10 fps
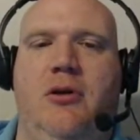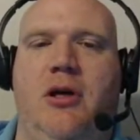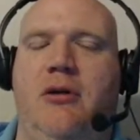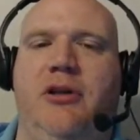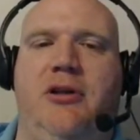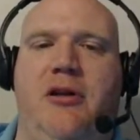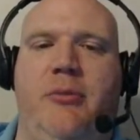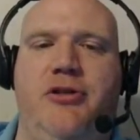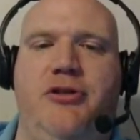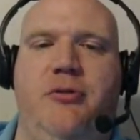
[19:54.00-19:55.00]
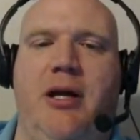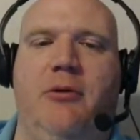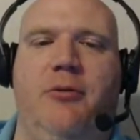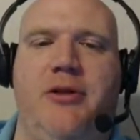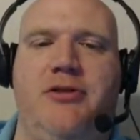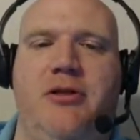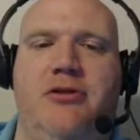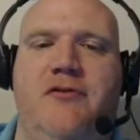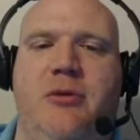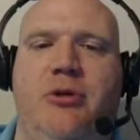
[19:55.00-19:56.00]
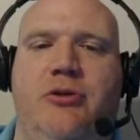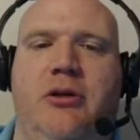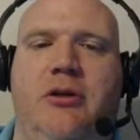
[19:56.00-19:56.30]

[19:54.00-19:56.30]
I don't think that'll mess too badly with my sense of symmetry.